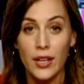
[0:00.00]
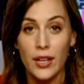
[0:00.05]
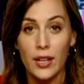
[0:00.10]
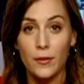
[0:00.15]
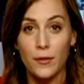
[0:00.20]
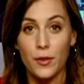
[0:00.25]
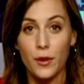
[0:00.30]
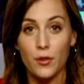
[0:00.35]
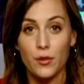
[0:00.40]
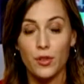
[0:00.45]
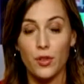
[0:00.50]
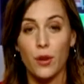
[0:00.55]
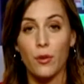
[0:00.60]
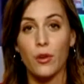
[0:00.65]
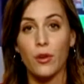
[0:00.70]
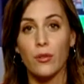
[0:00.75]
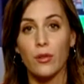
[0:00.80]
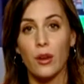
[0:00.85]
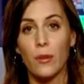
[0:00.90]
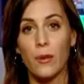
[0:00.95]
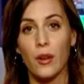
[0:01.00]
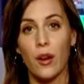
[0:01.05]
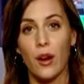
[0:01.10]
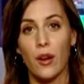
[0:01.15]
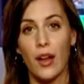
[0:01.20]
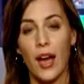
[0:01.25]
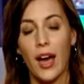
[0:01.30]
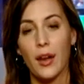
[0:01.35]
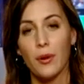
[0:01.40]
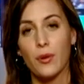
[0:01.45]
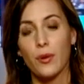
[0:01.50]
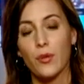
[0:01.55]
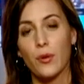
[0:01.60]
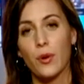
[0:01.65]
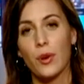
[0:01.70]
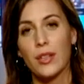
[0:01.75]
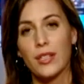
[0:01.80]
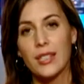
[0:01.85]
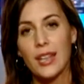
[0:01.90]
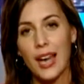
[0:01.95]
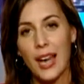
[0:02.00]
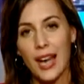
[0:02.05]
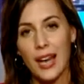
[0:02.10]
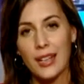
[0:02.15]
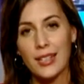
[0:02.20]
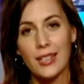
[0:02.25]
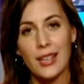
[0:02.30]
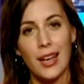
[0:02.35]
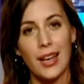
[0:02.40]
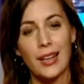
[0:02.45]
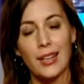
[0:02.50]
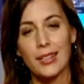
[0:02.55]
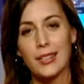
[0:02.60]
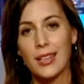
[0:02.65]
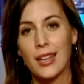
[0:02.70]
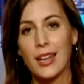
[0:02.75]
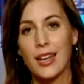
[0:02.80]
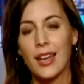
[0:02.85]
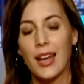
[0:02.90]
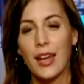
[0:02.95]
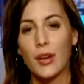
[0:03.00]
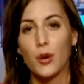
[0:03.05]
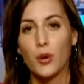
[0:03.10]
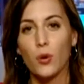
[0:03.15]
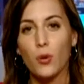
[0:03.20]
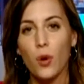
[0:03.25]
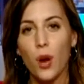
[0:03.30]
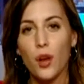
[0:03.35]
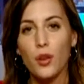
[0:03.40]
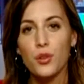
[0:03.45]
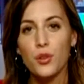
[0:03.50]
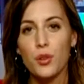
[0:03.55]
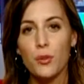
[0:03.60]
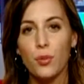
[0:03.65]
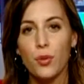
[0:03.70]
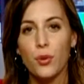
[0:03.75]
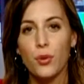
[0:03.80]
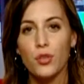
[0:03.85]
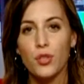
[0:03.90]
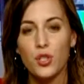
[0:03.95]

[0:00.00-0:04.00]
if there's no agreement on how to avoid tax hikes and across the board